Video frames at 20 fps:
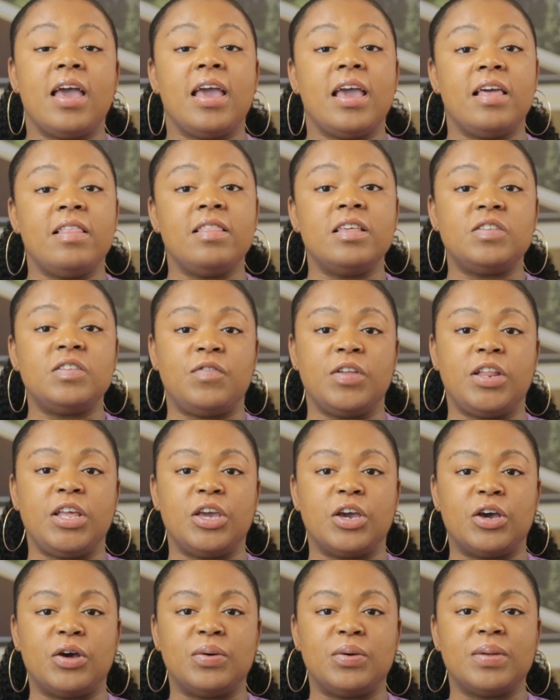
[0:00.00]
In this
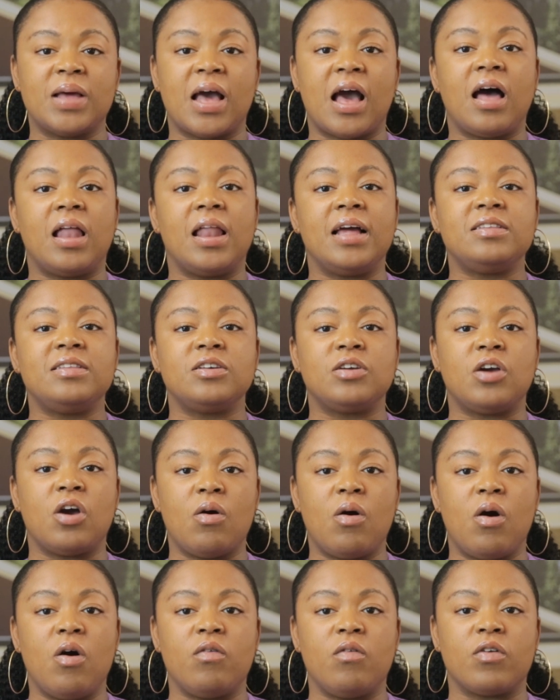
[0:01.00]
video, I'd like to
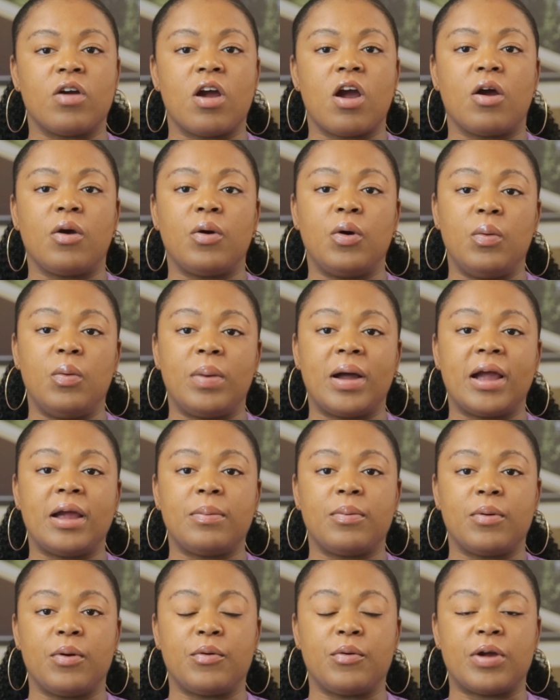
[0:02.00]
go over our
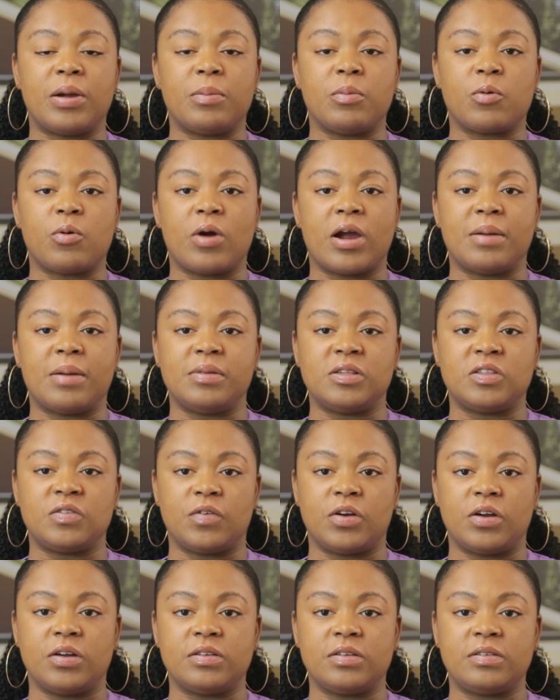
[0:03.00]
Homebuyer program requirements
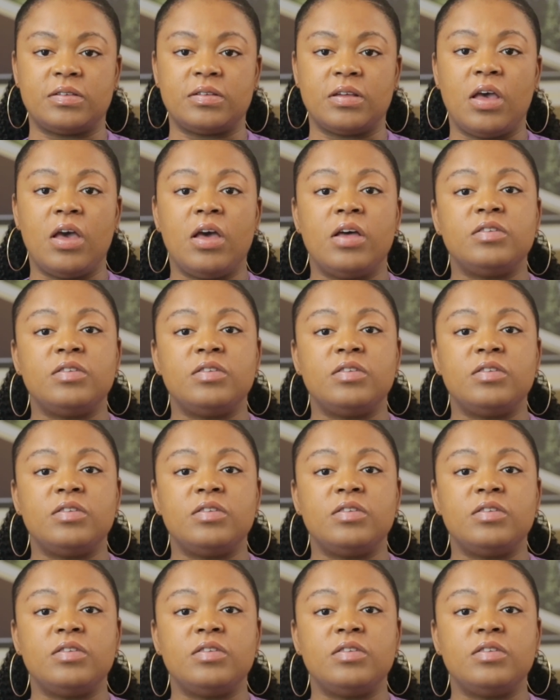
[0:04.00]
first,